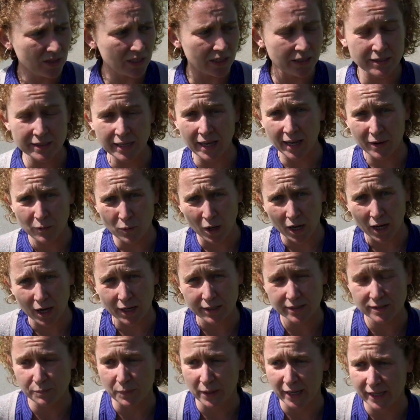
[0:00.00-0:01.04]

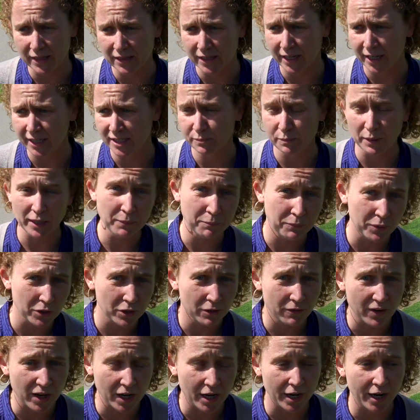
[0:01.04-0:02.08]
sidewalks, bike lanes, bike
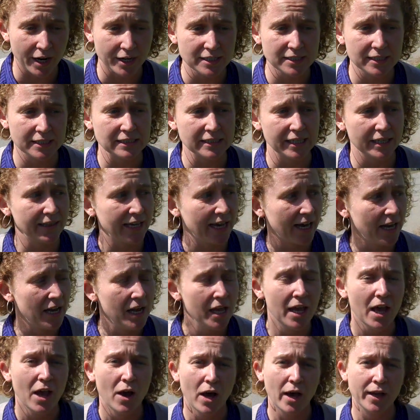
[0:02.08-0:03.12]
boulevards, things like that,
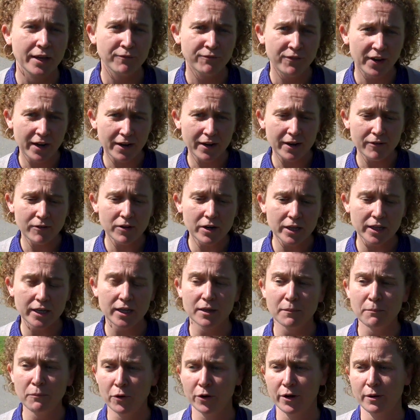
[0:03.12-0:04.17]
a really
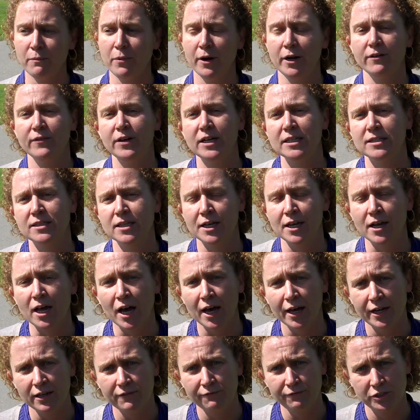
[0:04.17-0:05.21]
important part of it is the
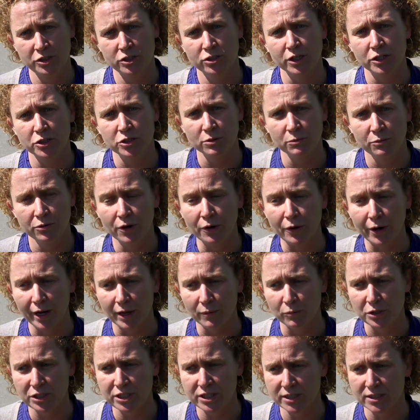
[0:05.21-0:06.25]
non-infrastructure
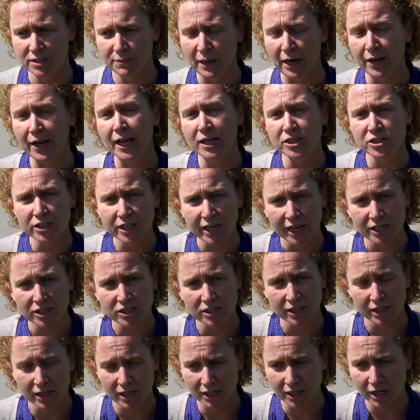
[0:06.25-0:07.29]
program, which is about
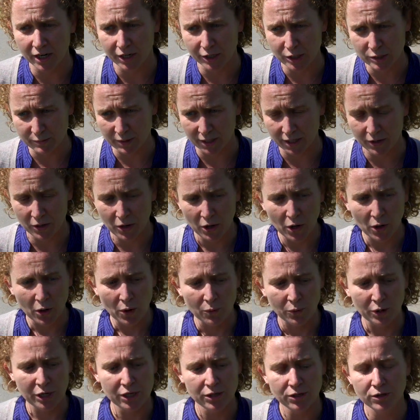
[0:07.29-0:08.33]
education and encouragement,
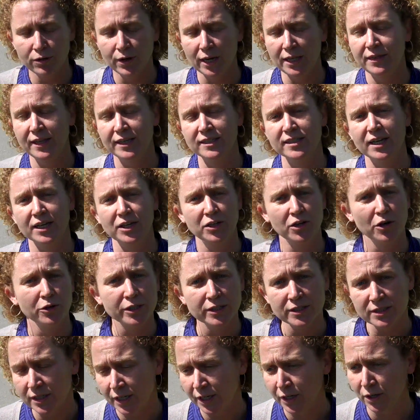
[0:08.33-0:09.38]
where you do great things like
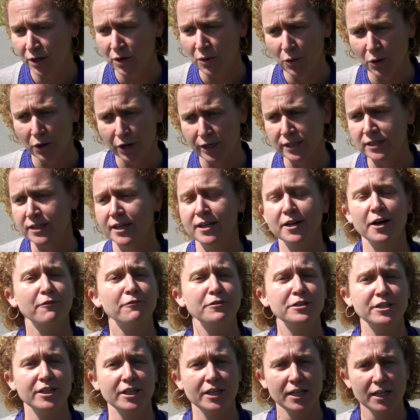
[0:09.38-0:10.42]
Golden Sneaker Awards, like
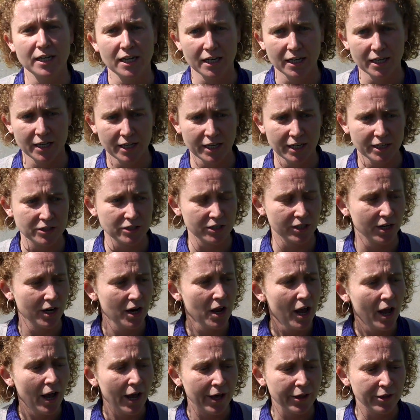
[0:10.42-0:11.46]
Culver City does, or
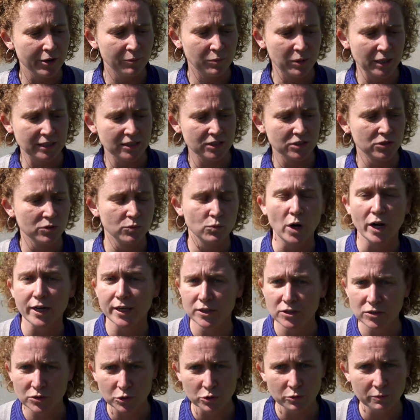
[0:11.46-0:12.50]
other places do
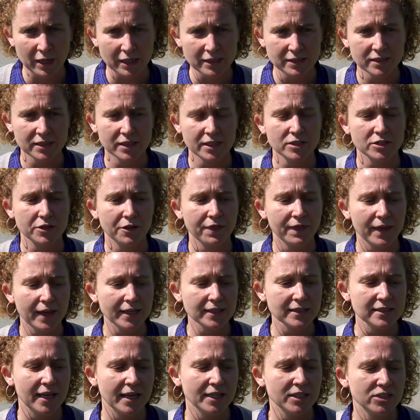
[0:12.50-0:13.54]
walking school buses, or
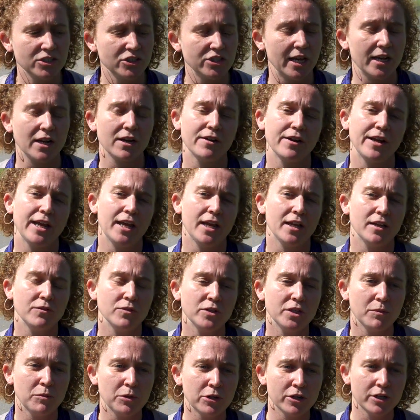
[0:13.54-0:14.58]
things that generate
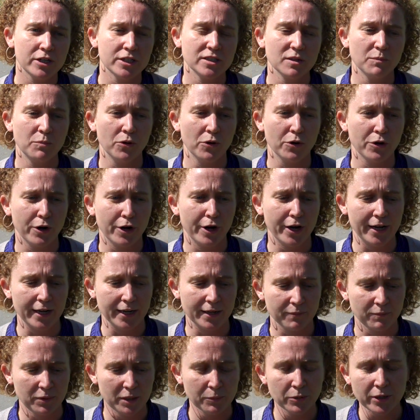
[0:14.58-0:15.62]
community support, and
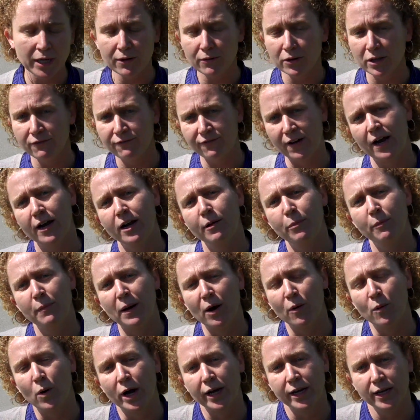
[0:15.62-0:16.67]
people get really fired up
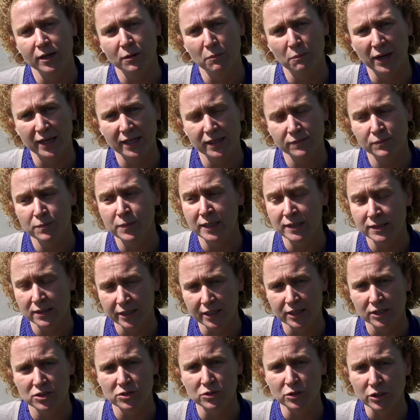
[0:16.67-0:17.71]
about walking and
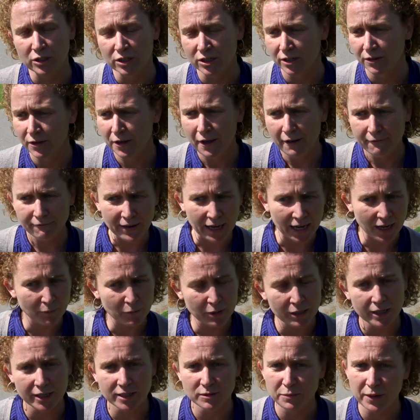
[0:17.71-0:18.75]
bicycling to school.
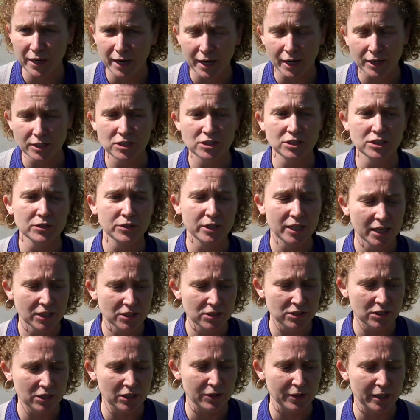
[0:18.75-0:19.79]
Families, parents do,
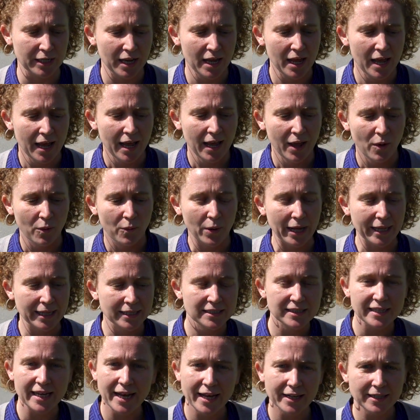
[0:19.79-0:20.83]
kids do, and while
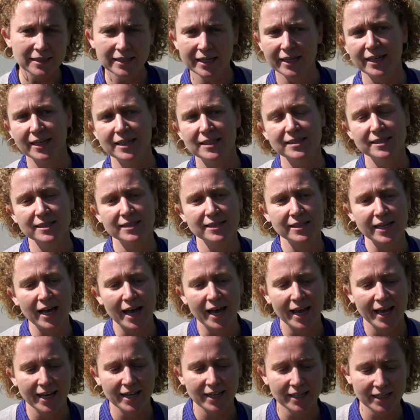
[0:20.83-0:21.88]
it sounds like it's
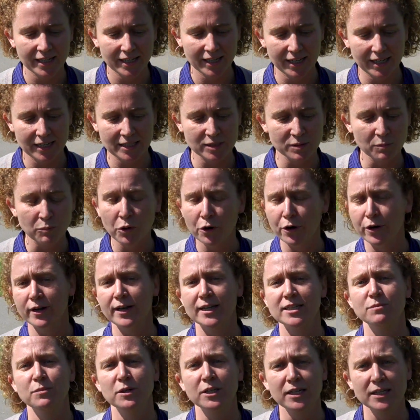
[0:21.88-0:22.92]
not as important
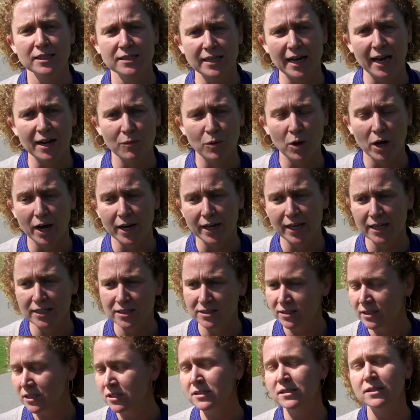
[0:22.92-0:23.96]
as building a sidewalk,
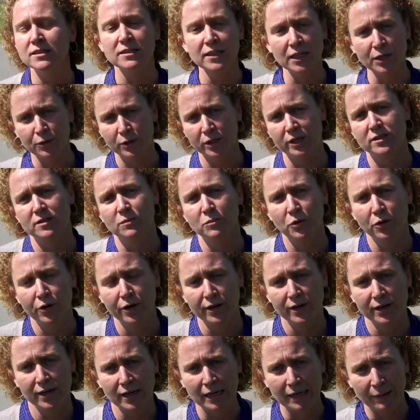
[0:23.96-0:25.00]
it's just as equally as
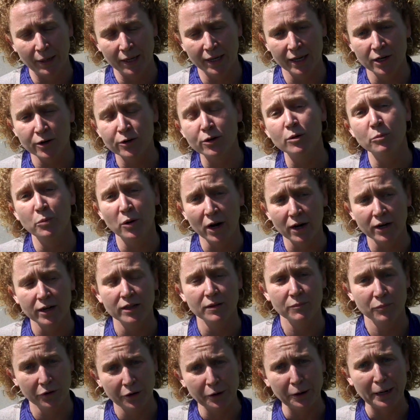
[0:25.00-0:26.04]
important and an integral part of
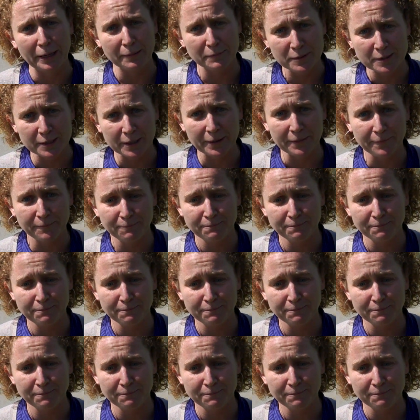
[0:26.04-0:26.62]
the program, so